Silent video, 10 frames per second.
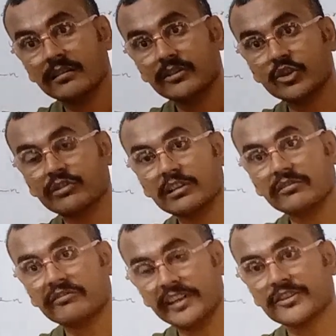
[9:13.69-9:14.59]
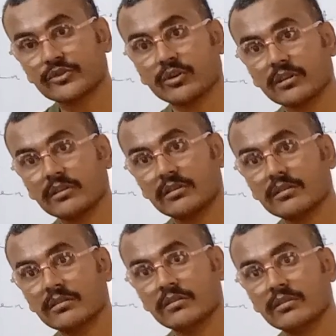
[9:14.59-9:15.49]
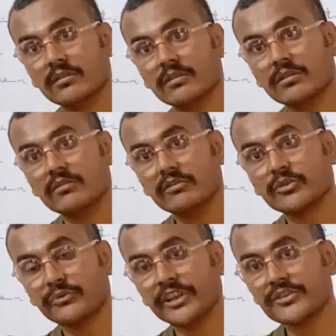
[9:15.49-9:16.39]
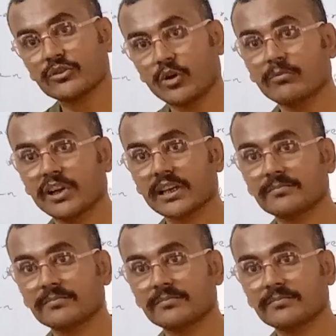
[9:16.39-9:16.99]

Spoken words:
you will finish your homework.